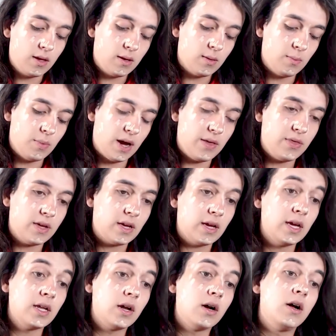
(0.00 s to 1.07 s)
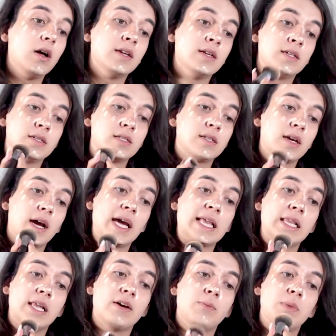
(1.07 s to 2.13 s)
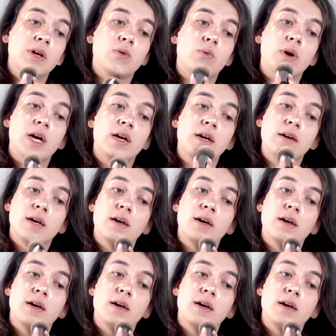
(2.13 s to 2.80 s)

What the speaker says: But I think in all honesty, I love being white.